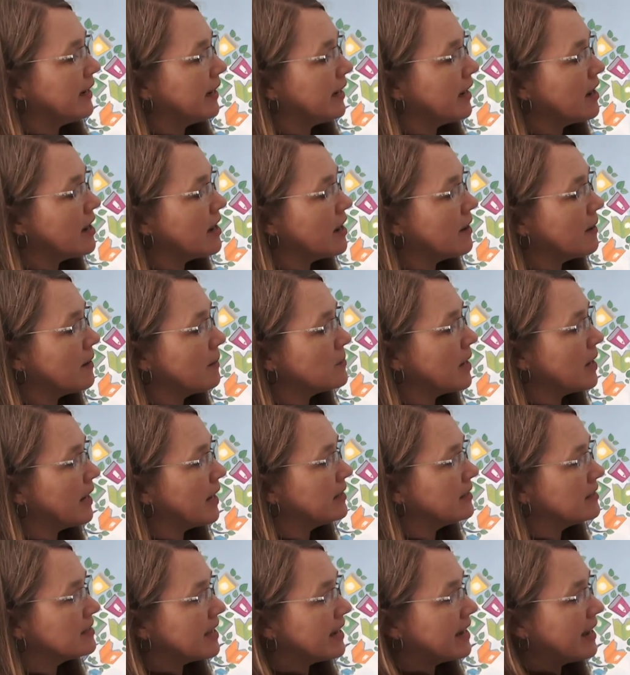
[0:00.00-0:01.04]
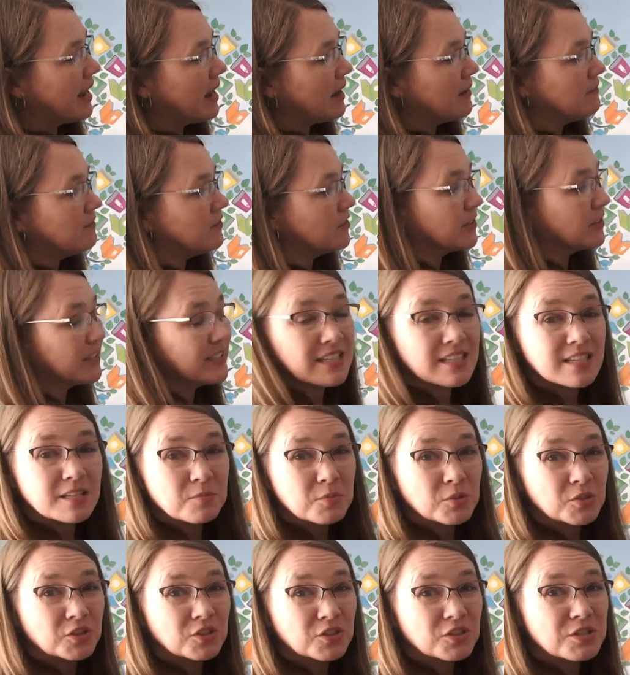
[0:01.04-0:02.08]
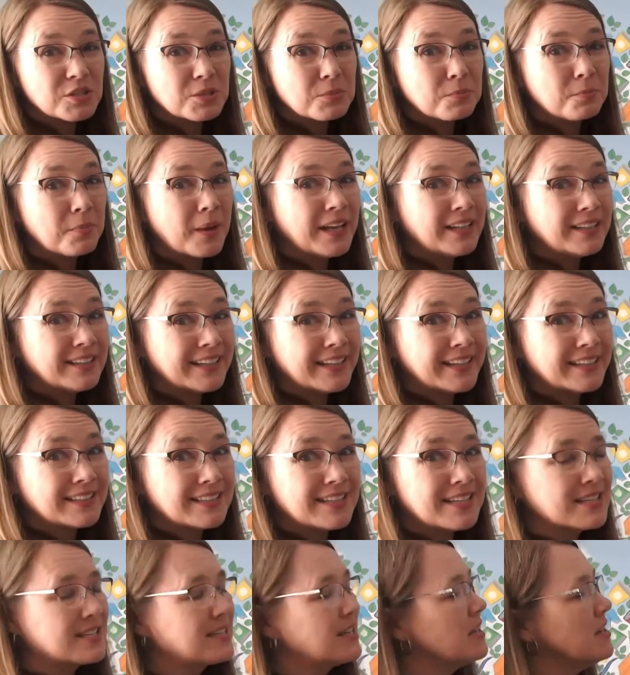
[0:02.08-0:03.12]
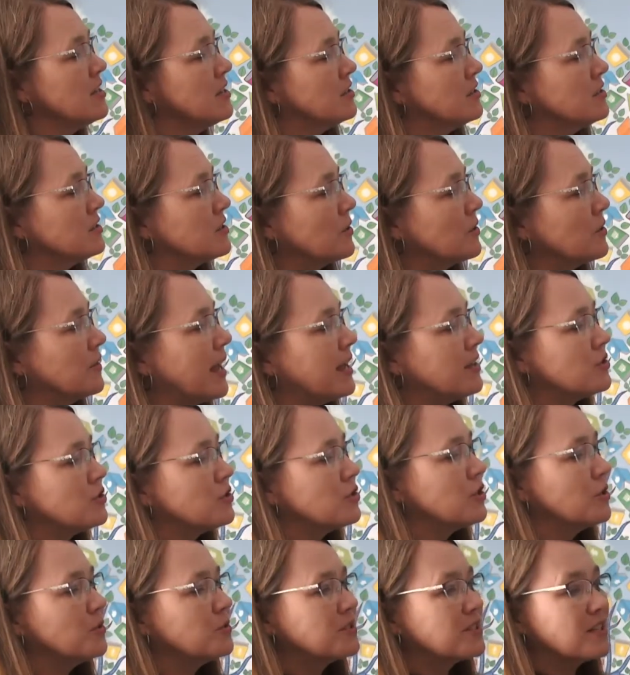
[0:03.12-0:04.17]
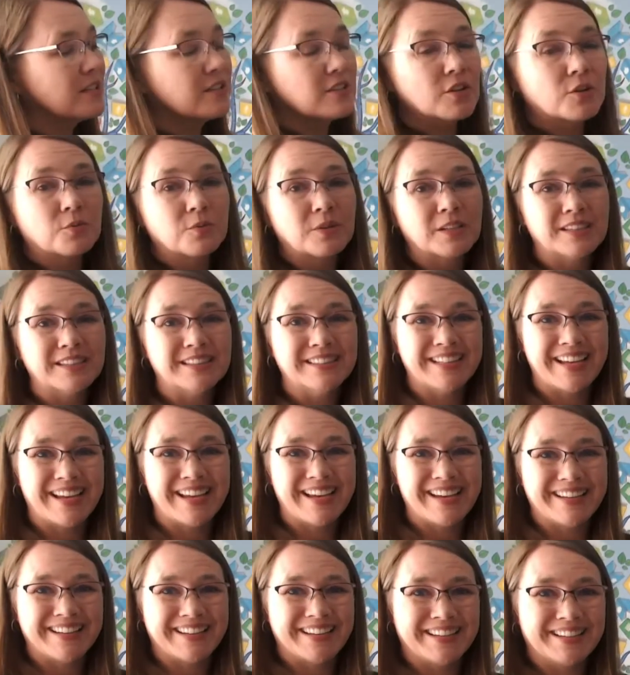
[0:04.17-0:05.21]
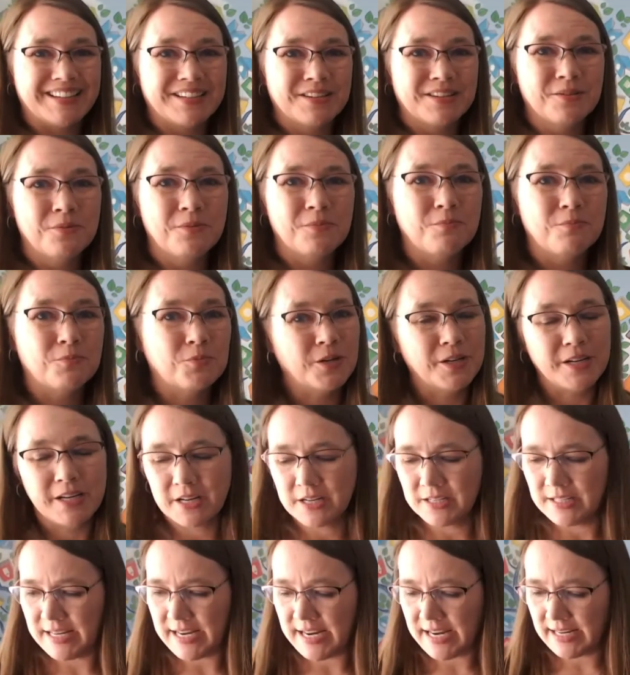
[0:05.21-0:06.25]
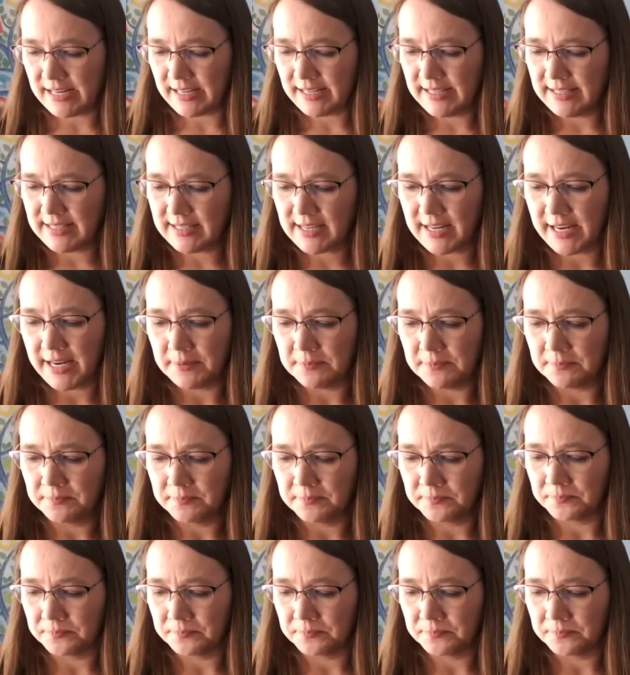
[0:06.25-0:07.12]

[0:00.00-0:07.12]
um, and they have very similar spellings. So that shows that they're related. Pretty neat, isn't it?